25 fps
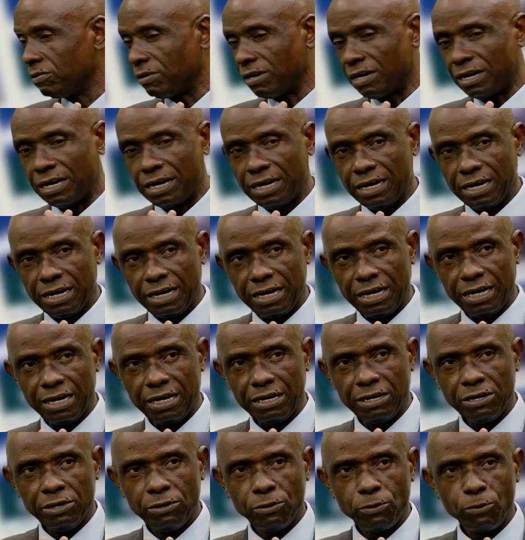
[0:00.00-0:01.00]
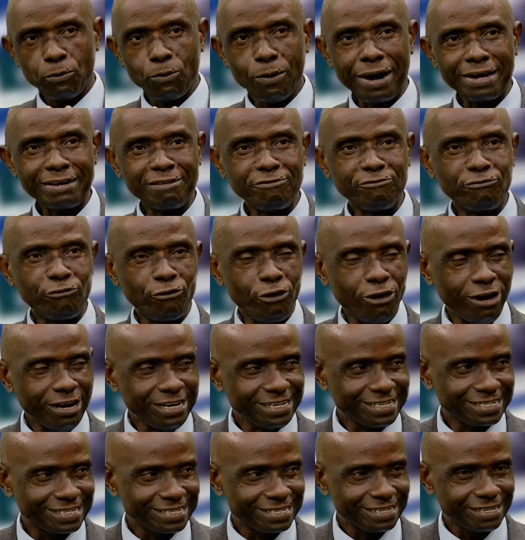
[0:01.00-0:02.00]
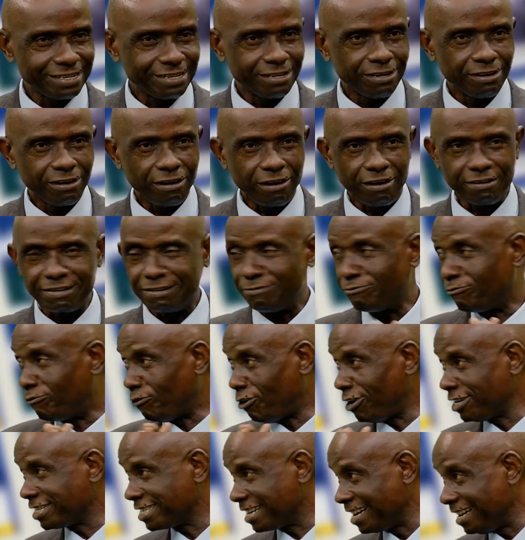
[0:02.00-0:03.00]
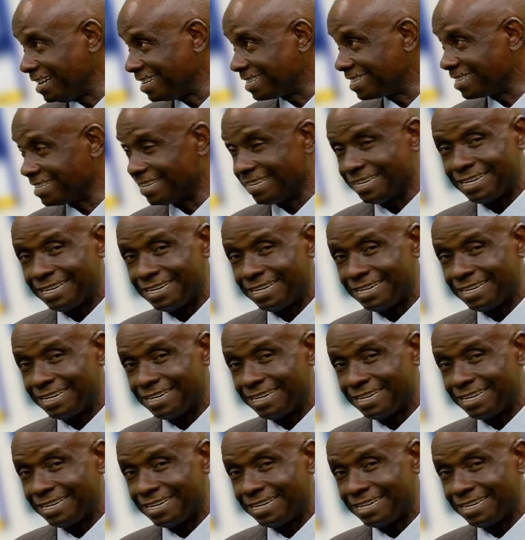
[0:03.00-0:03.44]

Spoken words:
who are the voice or the voiceless,